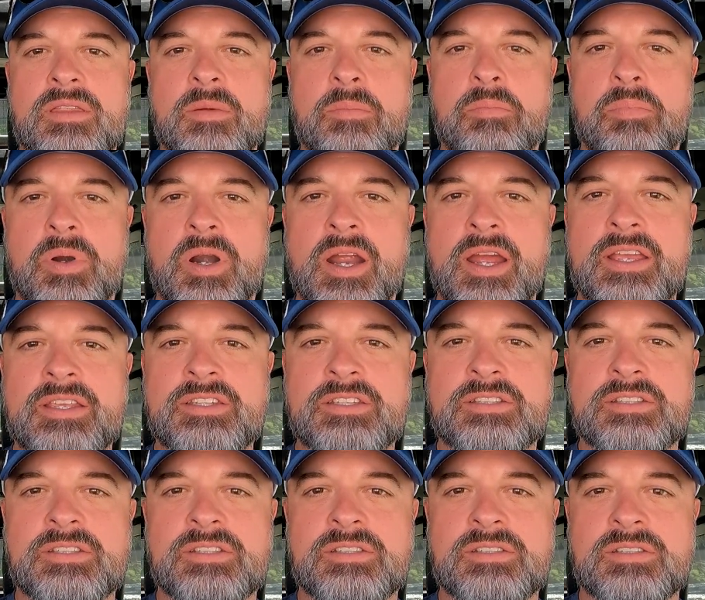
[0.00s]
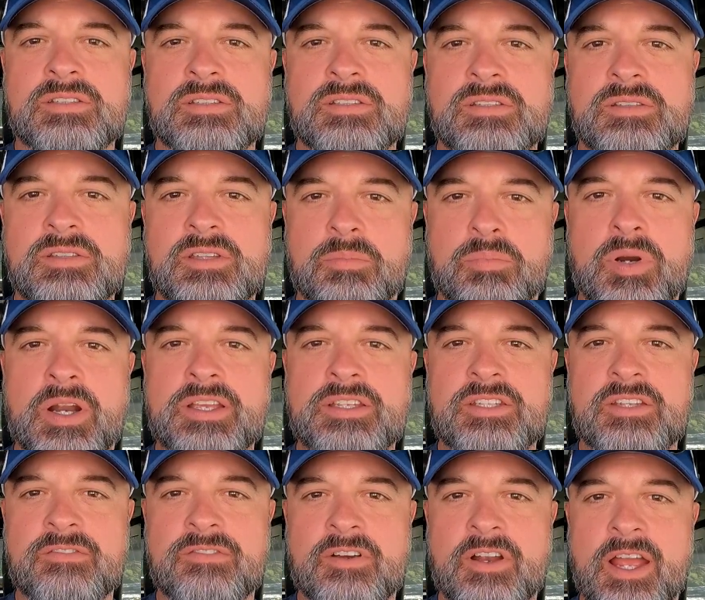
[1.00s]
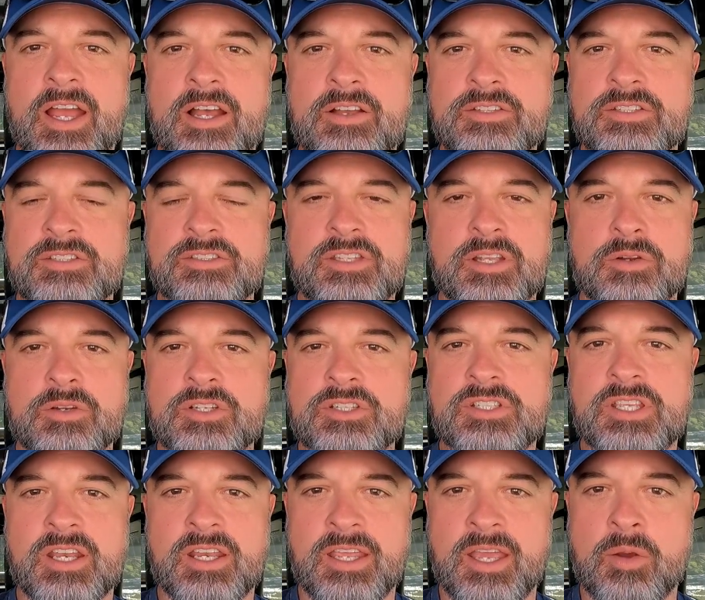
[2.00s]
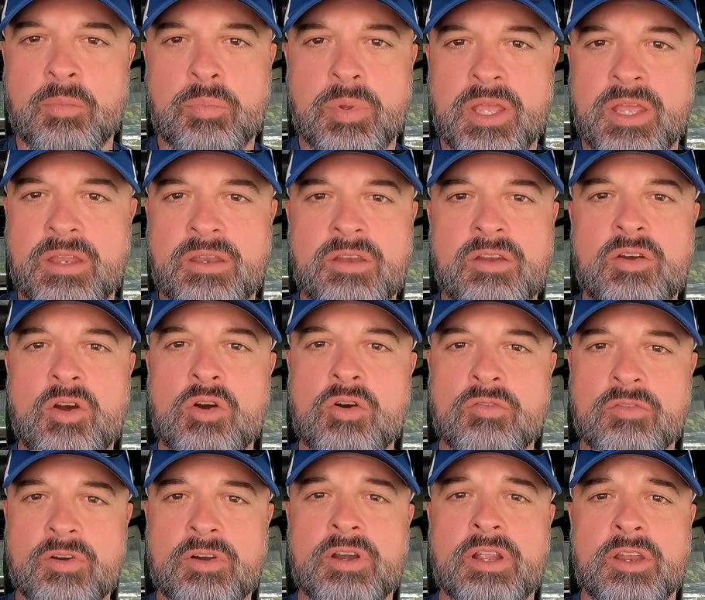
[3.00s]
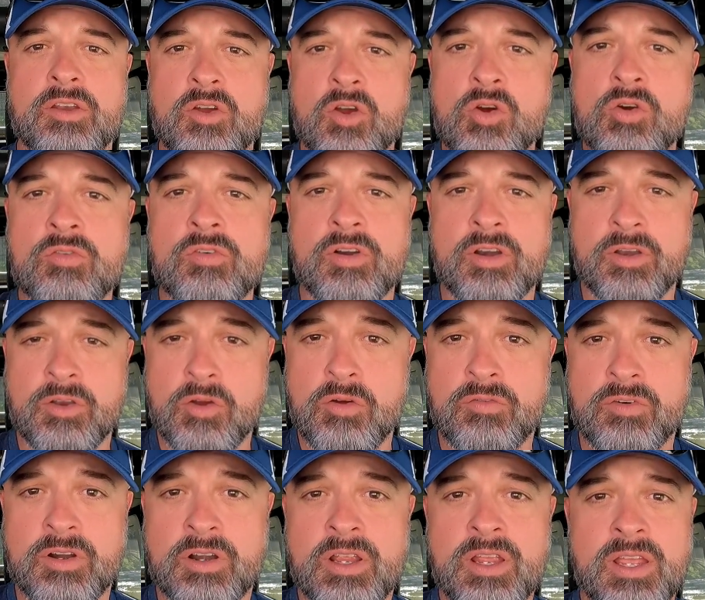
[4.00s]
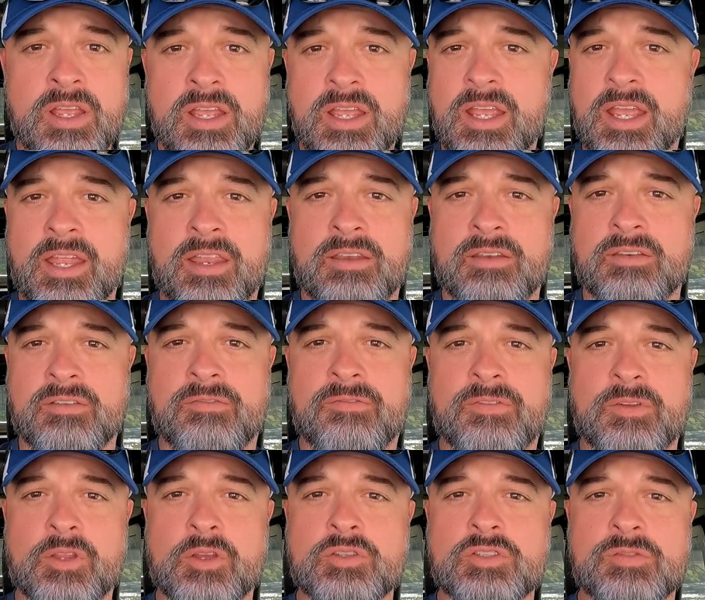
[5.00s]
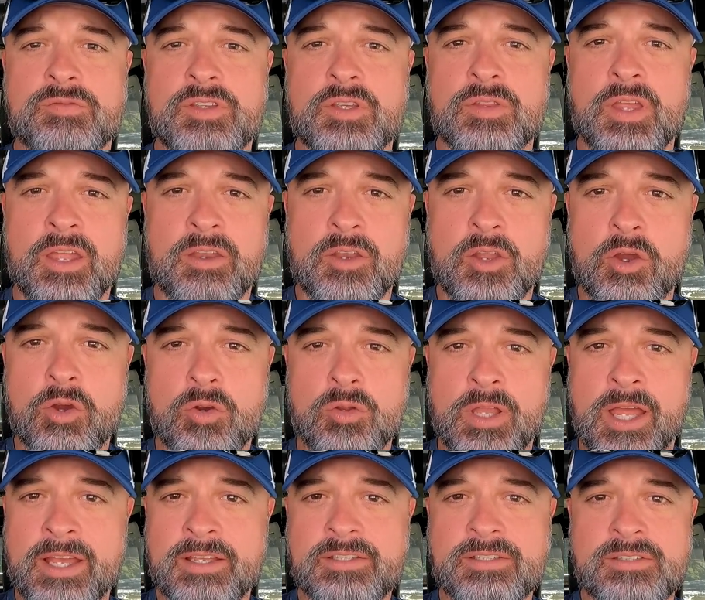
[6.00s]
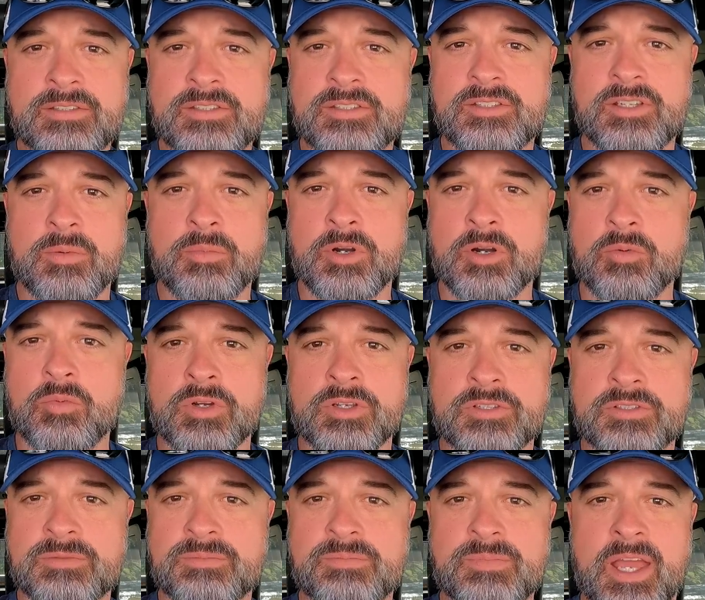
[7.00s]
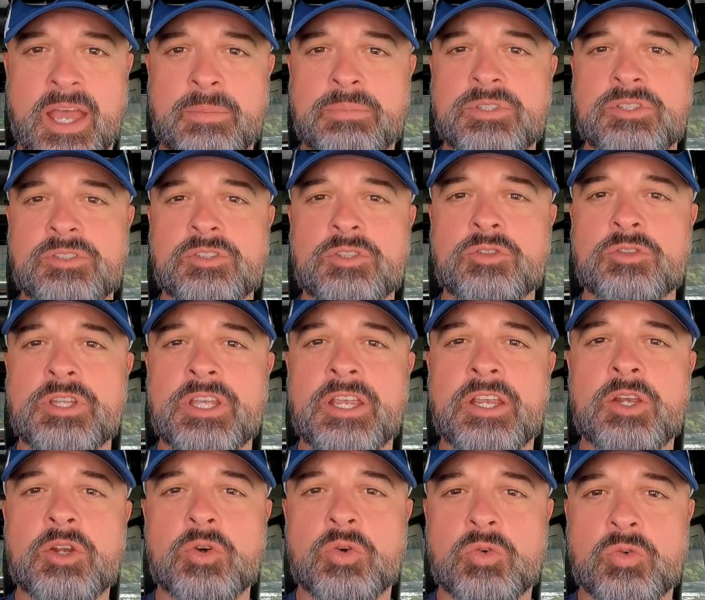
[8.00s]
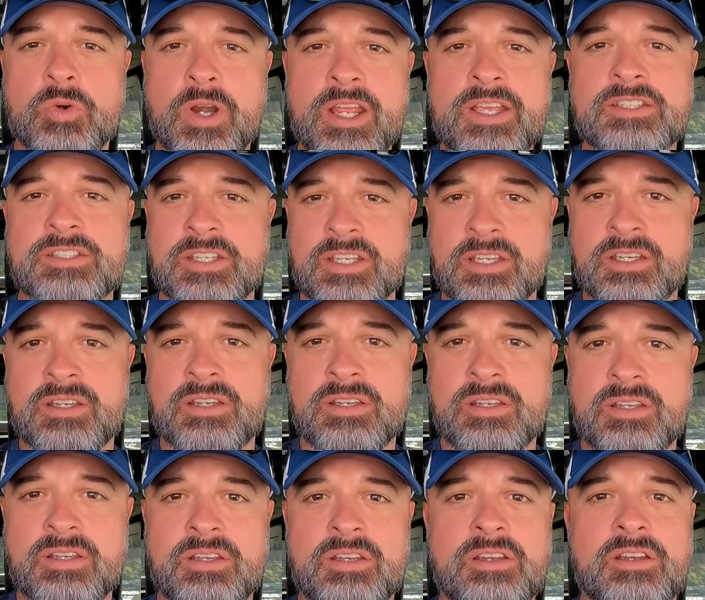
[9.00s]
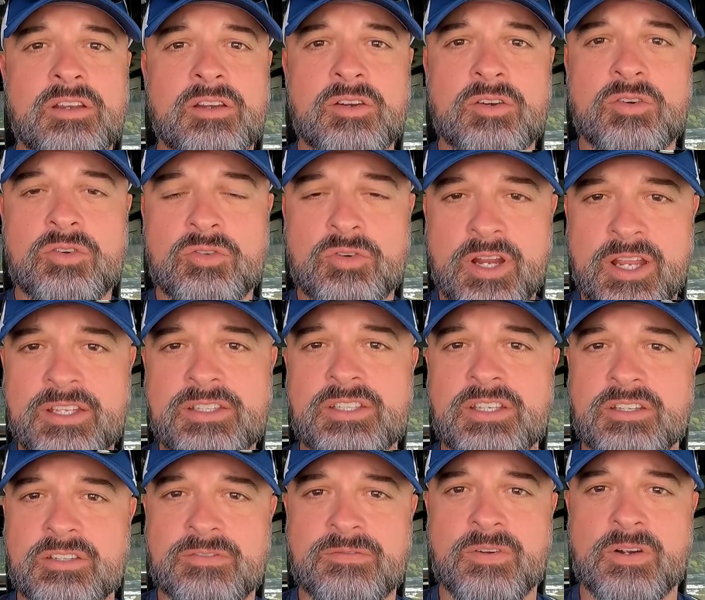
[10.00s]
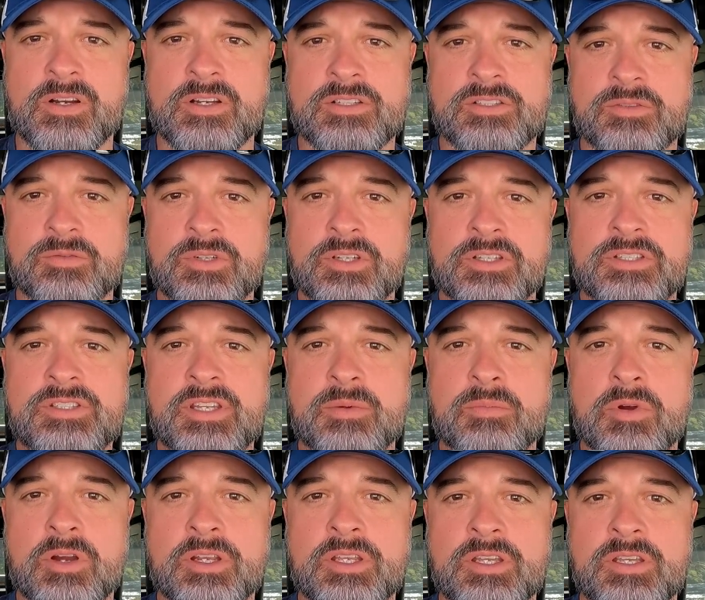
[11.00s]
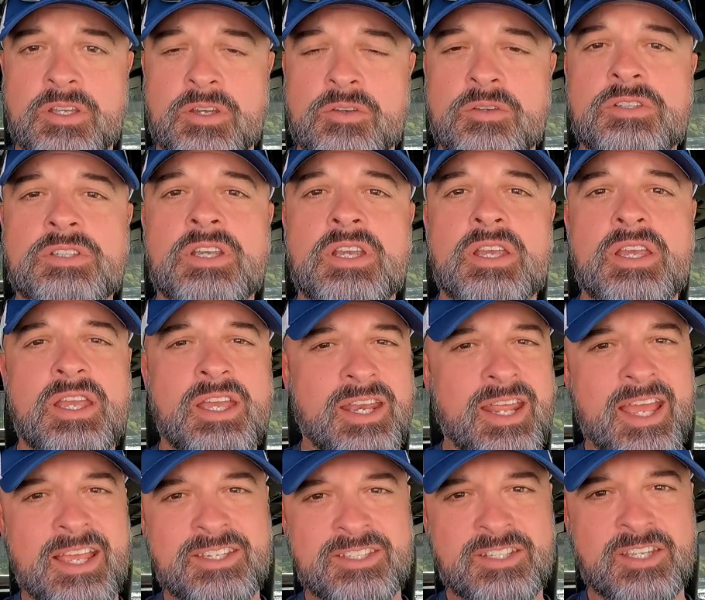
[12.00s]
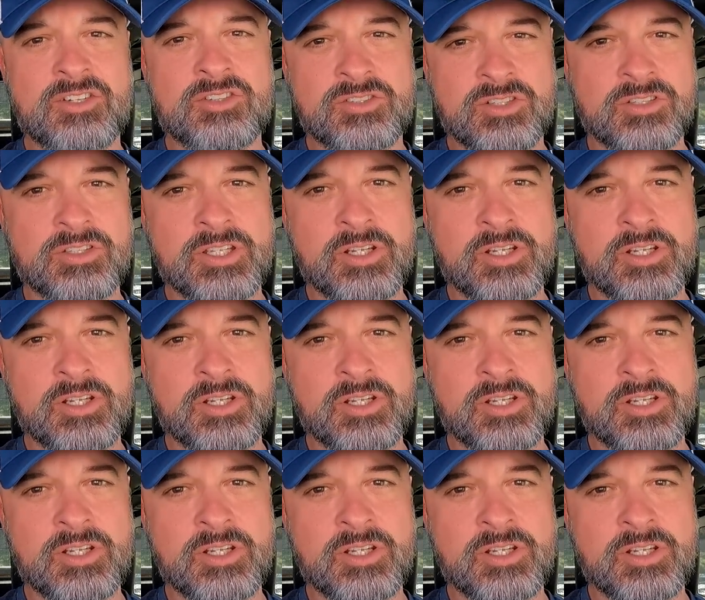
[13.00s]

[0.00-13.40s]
the pricing for houses, they were just getting outbid over and over and over. And for those of you that know, last summer was absolutely crazy as far as the real estate market goes. It has settled a